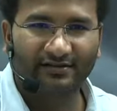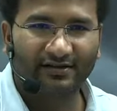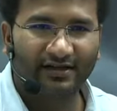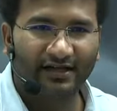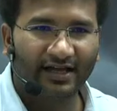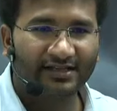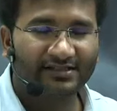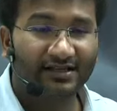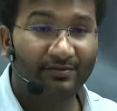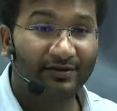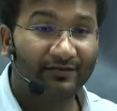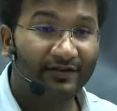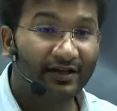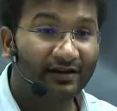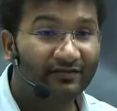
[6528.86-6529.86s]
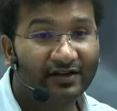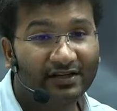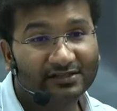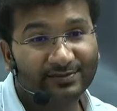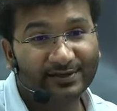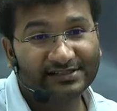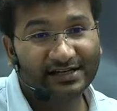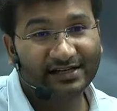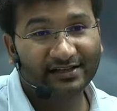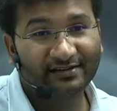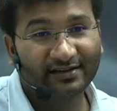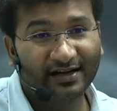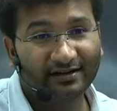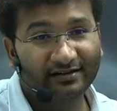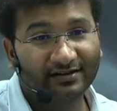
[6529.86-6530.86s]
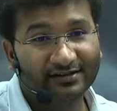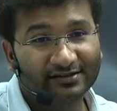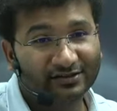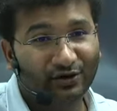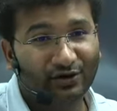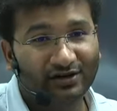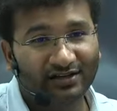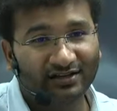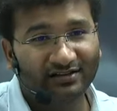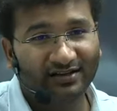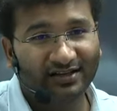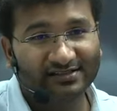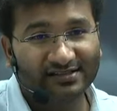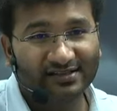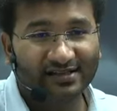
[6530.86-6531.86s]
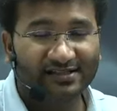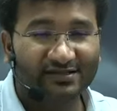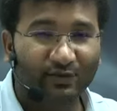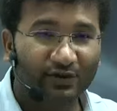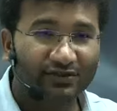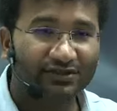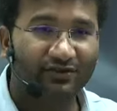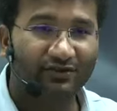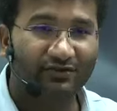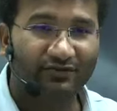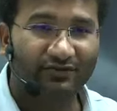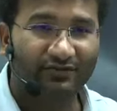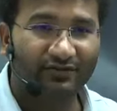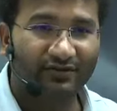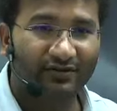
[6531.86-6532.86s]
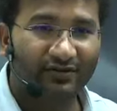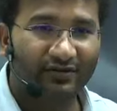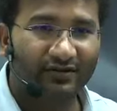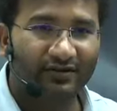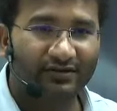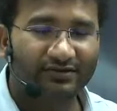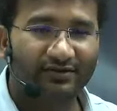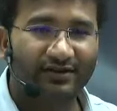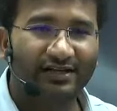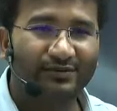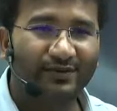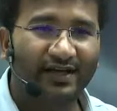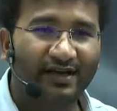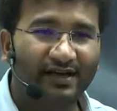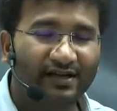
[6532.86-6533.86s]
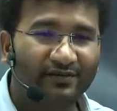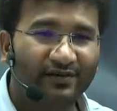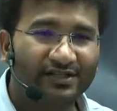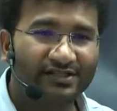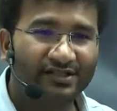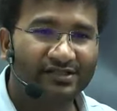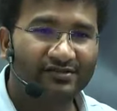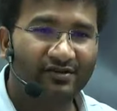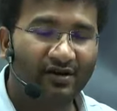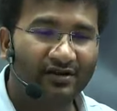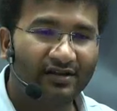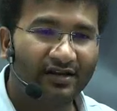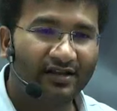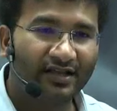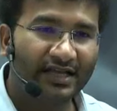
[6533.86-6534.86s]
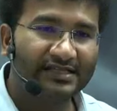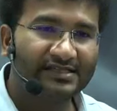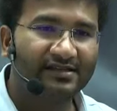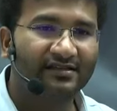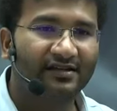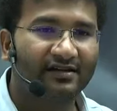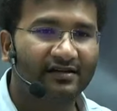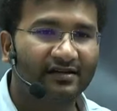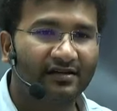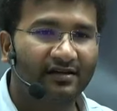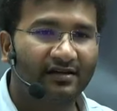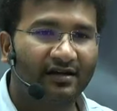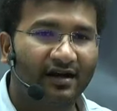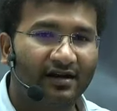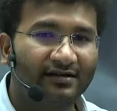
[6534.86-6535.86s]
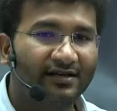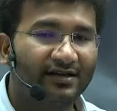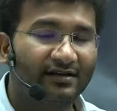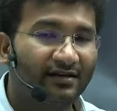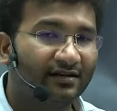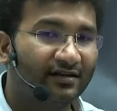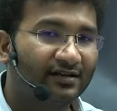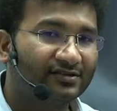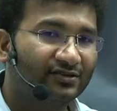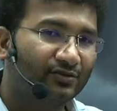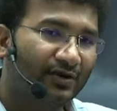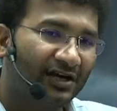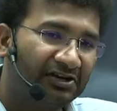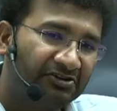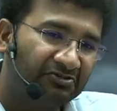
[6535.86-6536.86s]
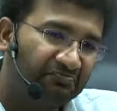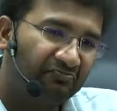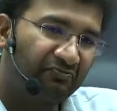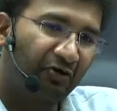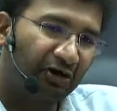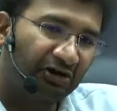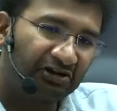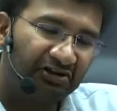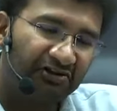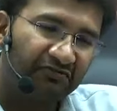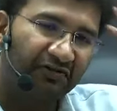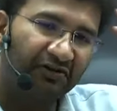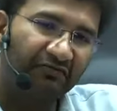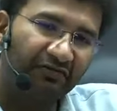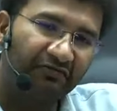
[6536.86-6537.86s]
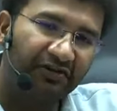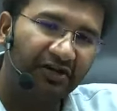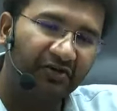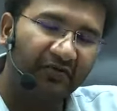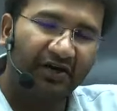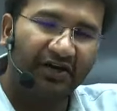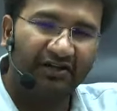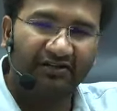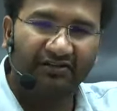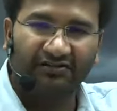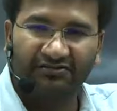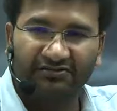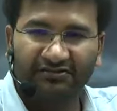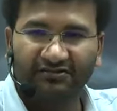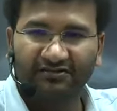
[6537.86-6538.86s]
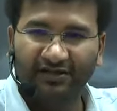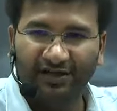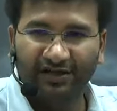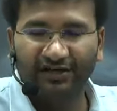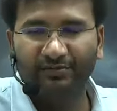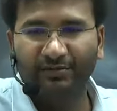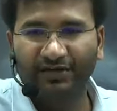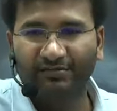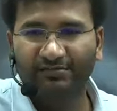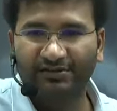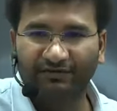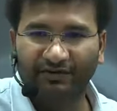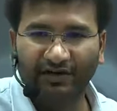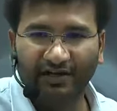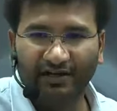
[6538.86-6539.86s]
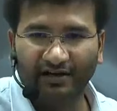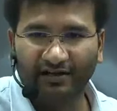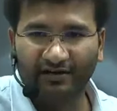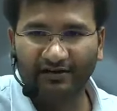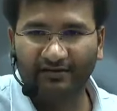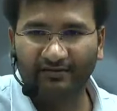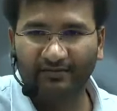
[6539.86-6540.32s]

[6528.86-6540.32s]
Except if the river is present in that saltness is washed off. So that's why cultivation is not that easy there, until and unless you might water it for 15-20 years. Then it becomes a fertile area.